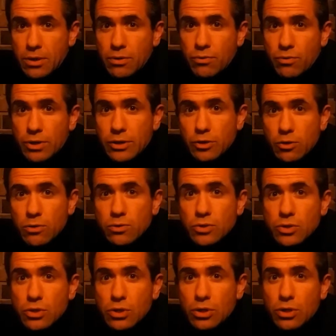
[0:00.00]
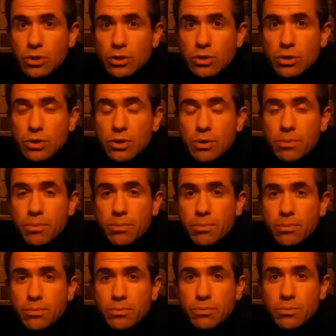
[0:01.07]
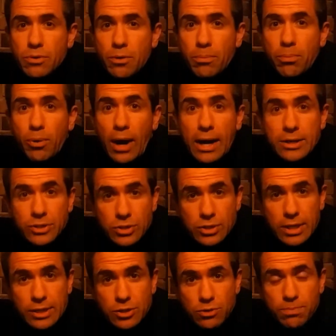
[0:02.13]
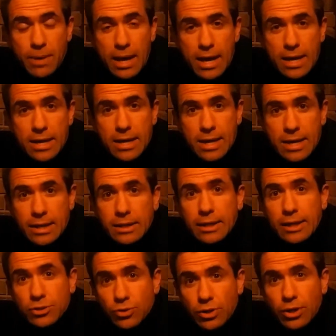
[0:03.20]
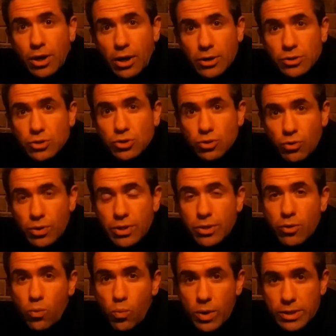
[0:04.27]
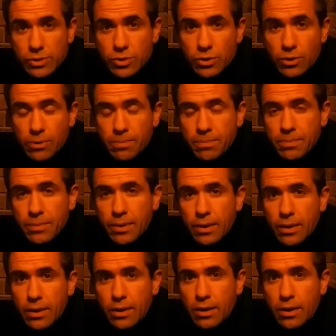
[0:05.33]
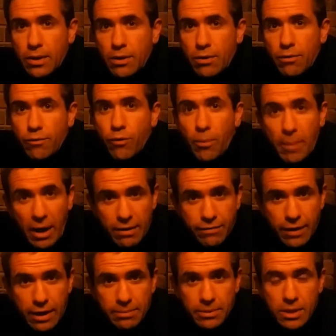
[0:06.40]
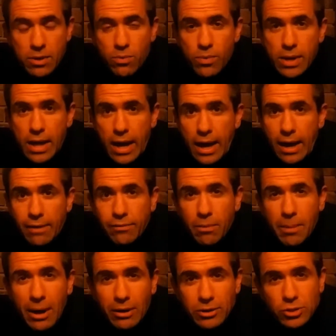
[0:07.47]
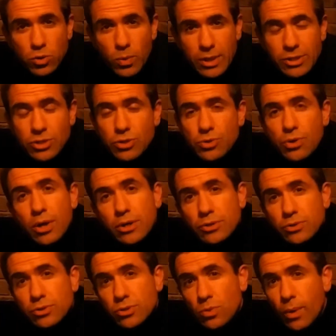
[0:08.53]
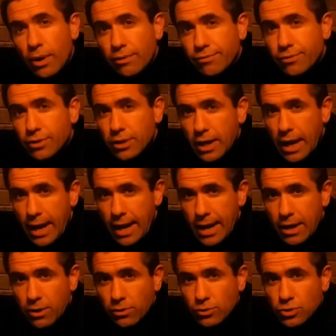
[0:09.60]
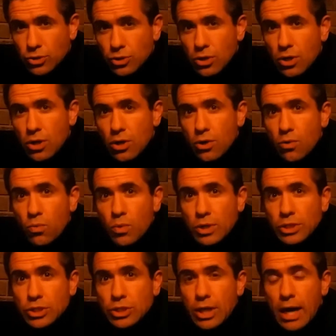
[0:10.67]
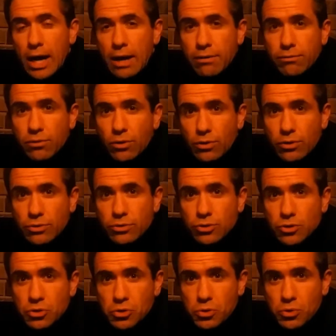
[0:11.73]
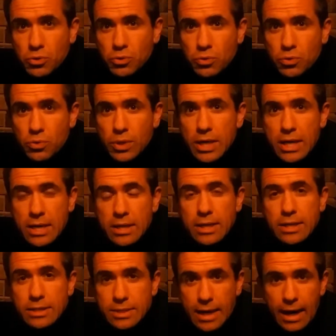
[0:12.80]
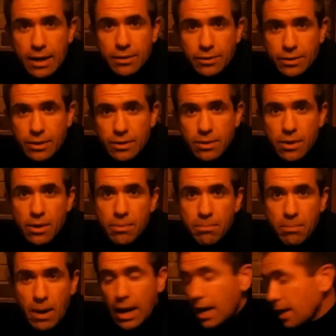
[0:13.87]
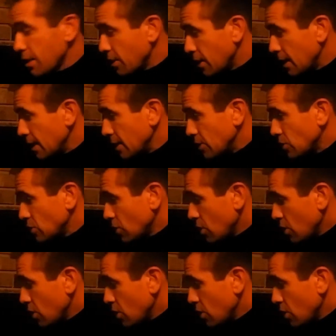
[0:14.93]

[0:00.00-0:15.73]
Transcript: reduce the prices that you pay in electric costs during the winter. For my family, we have about a 2,200 square foot house, which I've learned to heat entirely by this